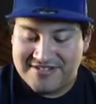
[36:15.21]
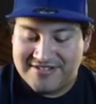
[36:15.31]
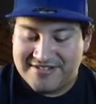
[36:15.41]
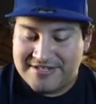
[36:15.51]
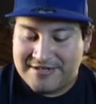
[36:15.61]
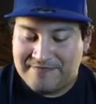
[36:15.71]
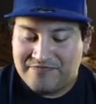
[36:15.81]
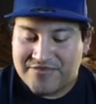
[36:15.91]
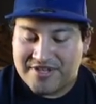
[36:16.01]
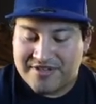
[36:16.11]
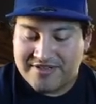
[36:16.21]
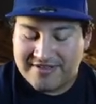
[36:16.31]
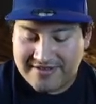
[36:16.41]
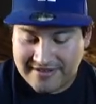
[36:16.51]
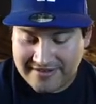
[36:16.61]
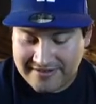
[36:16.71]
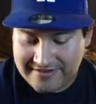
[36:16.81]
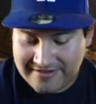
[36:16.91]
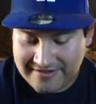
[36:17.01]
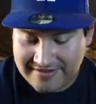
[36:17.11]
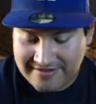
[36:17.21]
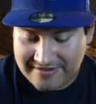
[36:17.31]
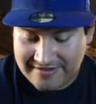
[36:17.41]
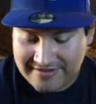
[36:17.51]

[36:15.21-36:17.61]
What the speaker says: [no speech]